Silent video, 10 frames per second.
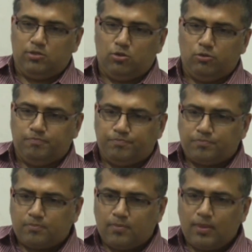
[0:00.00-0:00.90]
So
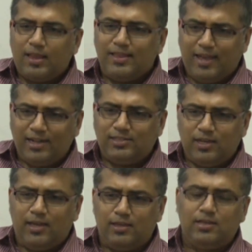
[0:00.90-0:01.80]
that's
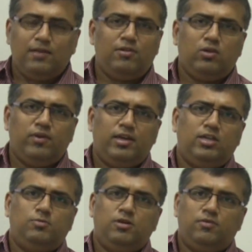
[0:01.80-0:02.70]
another level of
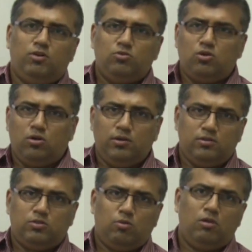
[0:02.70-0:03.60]
engagement where you draw
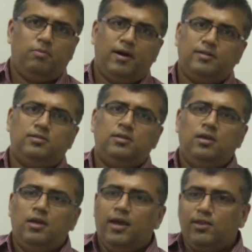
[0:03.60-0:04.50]
in small parts
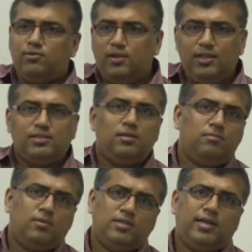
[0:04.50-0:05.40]
and you release
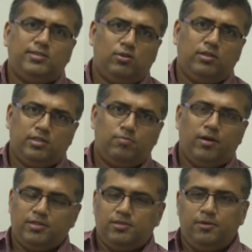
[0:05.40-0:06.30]
them as isolated
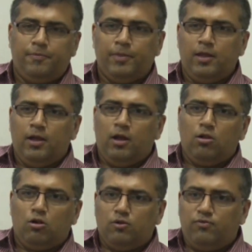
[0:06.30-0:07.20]
parts.
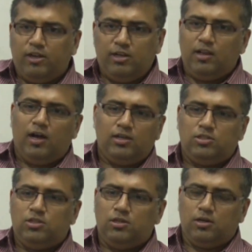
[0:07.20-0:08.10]
A lot of very
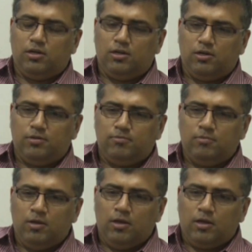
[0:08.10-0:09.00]

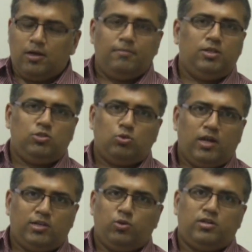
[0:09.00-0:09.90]
large companies do
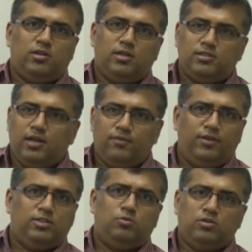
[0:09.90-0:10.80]
that. Twitter does that,
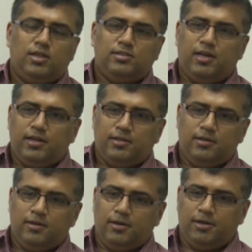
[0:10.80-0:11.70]
Facebook does
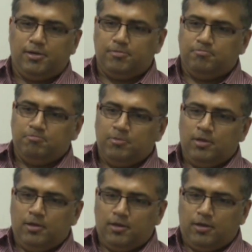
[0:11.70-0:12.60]

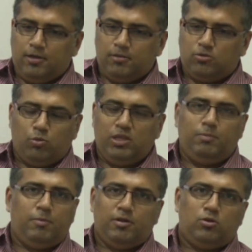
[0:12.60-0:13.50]
that. So many
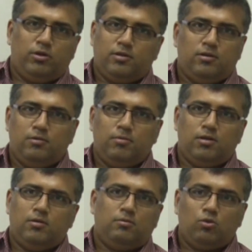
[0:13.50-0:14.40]
people do
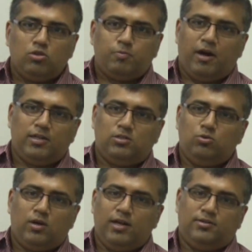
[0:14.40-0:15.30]
it. Those parts,
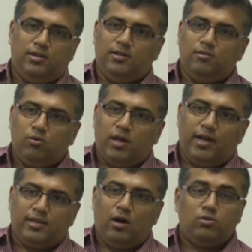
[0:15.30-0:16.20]
you can't really look
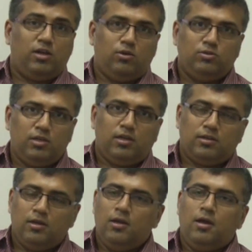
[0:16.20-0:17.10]
at how they're using
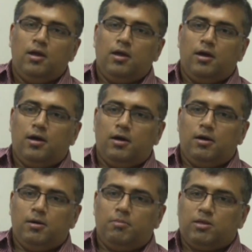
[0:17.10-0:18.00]
it.
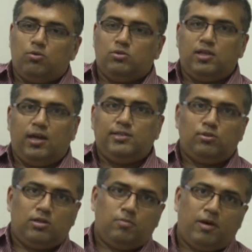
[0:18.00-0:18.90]
But those are
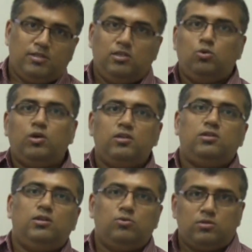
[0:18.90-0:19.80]
isolated parts that you can
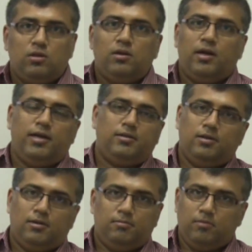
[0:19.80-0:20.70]
reuse
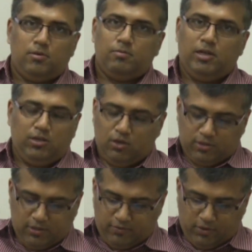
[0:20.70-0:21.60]
and build your
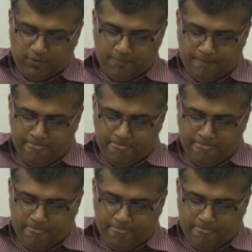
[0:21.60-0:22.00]
stuff on.